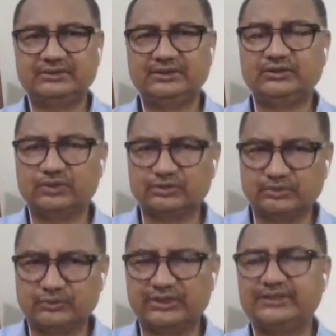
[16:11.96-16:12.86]
He talked
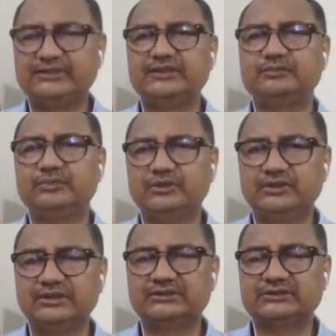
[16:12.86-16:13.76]
of morality in
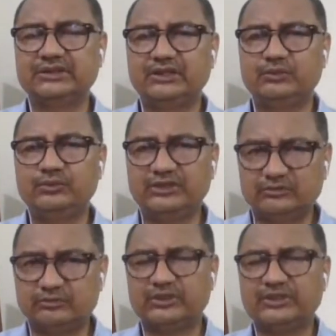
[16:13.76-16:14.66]
politics
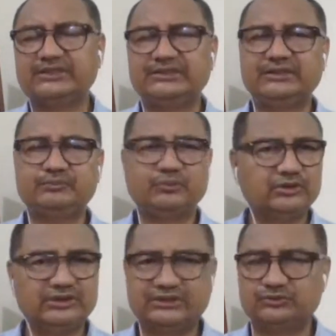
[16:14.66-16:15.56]
without morality,
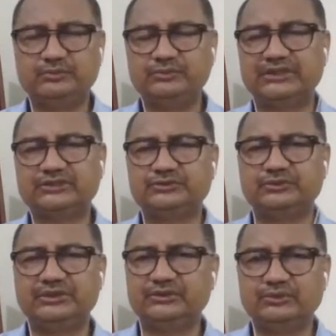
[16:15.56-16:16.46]
politics will be
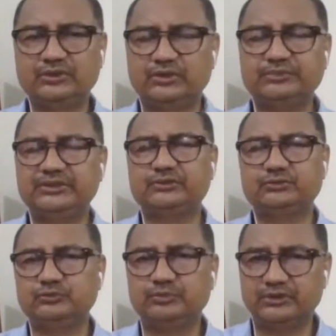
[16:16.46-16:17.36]
actually will not be a
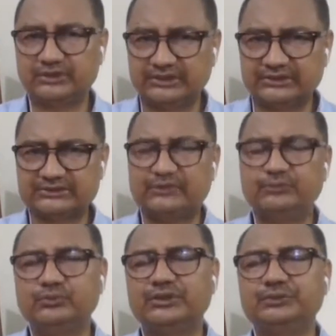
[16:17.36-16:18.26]
true politics. And
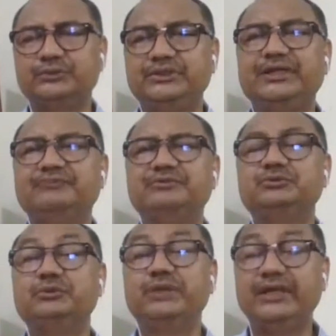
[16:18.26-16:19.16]
what we are having
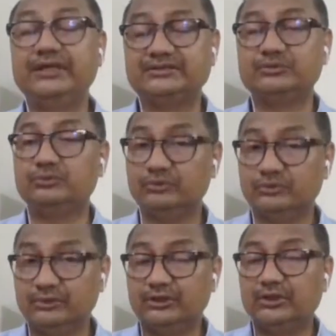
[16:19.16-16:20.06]
today is, you
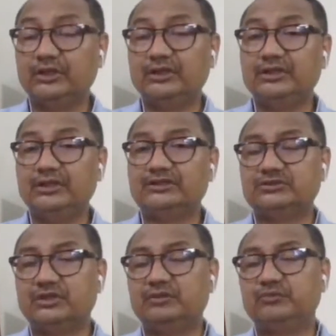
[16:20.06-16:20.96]
know, it
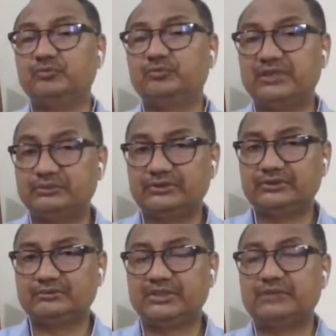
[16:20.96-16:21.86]
is all for power.
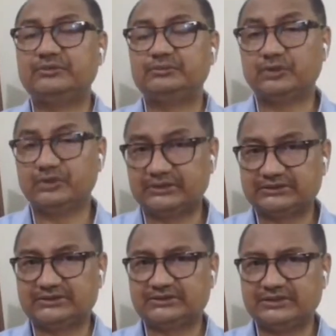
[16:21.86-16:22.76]
Power
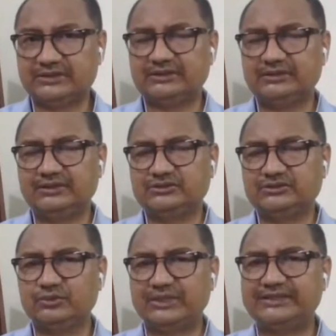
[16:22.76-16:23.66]
politics is there. There
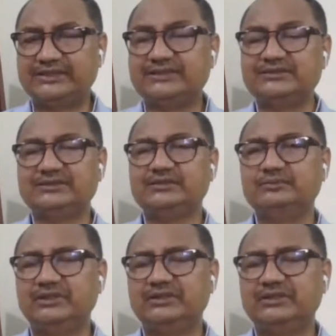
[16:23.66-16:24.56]
is no idealism.
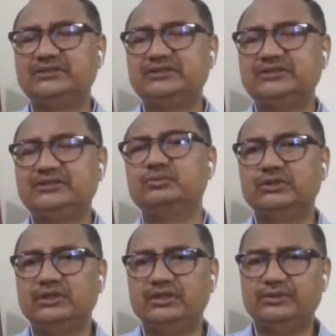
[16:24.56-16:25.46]
There is
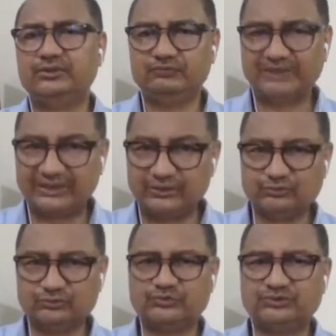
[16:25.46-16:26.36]
no, you know,
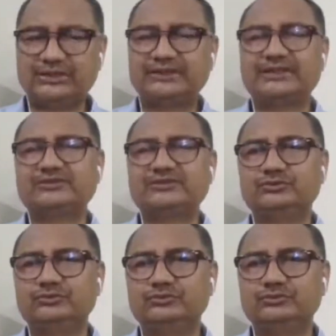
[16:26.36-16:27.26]
values which are
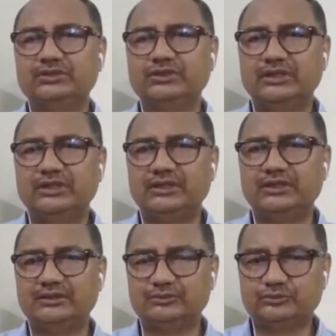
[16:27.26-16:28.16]
attached to
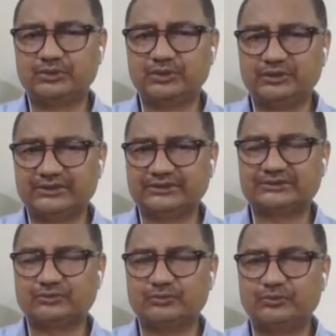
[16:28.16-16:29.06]
uh, good
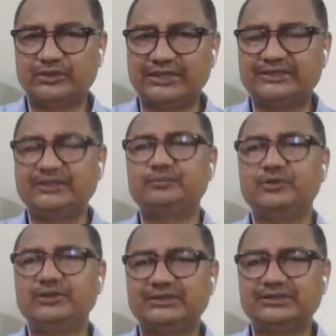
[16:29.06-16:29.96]
politics. So morality in
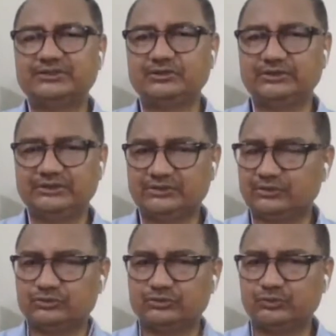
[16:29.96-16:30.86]
politics is
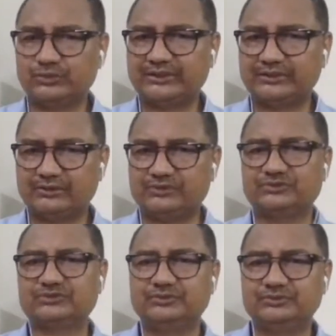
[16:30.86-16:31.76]
also quite
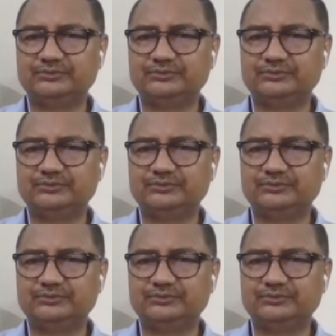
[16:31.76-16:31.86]
lost.